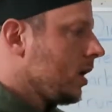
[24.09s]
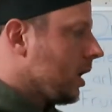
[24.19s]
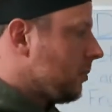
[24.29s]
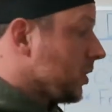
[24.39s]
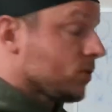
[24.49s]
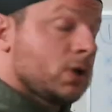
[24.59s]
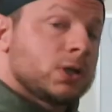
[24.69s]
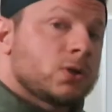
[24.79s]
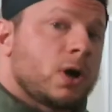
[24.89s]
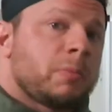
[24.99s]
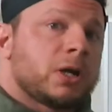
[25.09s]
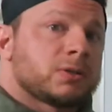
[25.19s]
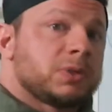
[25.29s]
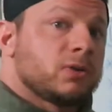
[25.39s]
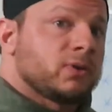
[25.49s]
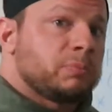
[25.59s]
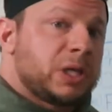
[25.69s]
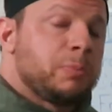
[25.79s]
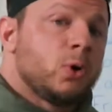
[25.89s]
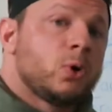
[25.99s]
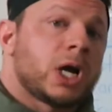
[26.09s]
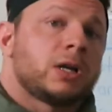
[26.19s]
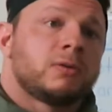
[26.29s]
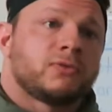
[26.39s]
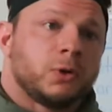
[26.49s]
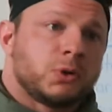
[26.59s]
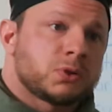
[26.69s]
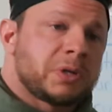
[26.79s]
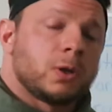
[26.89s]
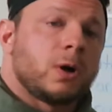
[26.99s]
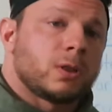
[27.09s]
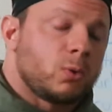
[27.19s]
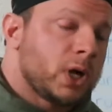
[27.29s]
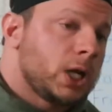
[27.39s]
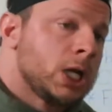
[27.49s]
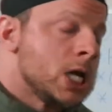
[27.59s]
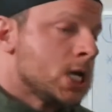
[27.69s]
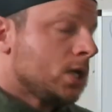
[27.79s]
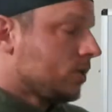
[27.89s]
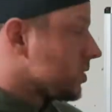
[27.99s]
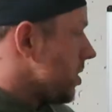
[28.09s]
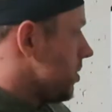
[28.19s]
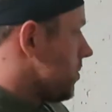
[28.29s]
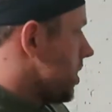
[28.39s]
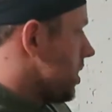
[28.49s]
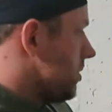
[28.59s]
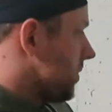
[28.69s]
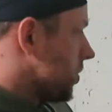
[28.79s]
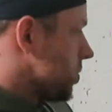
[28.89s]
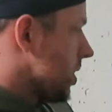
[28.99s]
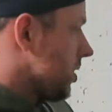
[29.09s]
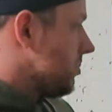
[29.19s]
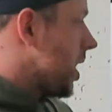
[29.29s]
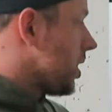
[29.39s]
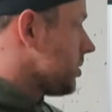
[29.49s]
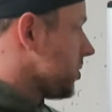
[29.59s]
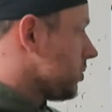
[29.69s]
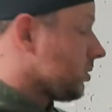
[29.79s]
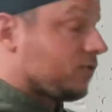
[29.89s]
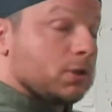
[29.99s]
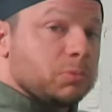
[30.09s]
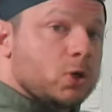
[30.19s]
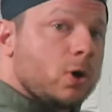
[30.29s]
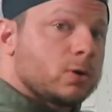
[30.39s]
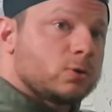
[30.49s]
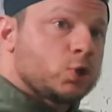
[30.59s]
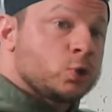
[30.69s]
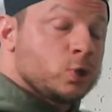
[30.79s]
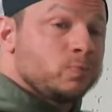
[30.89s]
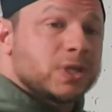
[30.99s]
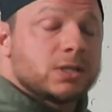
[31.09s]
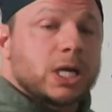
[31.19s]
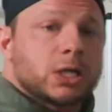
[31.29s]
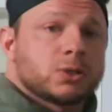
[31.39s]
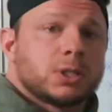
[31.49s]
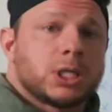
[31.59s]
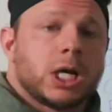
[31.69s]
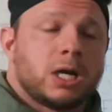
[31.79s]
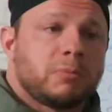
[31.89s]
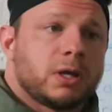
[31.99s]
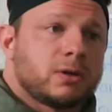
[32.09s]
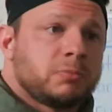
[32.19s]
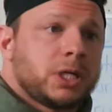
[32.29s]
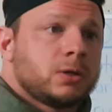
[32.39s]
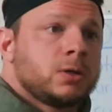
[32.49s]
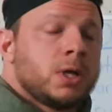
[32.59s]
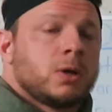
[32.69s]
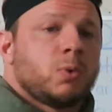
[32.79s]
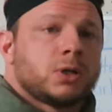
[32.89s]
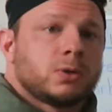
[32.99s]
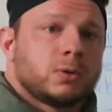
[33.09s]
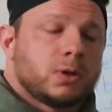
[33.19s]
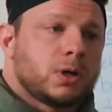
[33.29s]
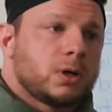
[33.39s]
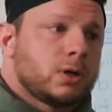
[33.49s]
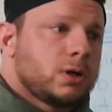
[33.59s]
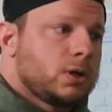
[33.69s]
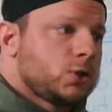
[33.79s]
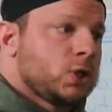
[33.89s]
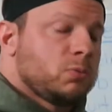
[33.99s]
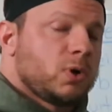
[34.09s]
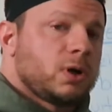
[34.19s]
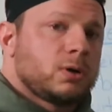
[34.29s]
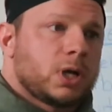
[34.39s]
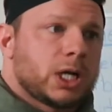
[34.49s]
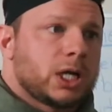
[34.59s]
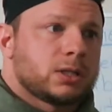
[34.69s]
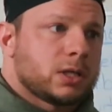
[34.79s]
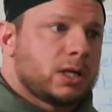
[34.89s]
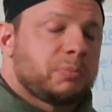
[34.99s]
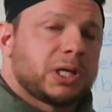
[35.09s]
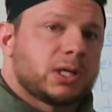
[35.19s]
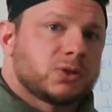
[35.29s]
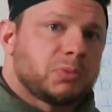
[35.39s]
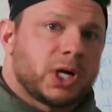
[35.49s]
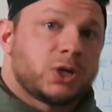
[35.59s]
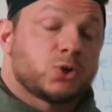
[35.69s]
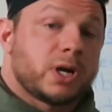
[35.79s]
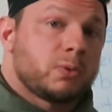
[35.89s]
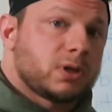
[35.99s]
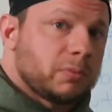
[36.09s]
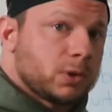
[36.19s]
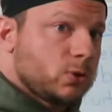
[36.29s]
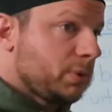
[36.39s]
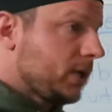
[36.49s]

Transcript: I'm also going to talk about some different people who kind of influenced me along the way. So legendary bodybuilder Phillip Ricardo Jr. He's actually the guy on my thumbnail. Went to a gym where I got to kind of pick his brain, train with him a little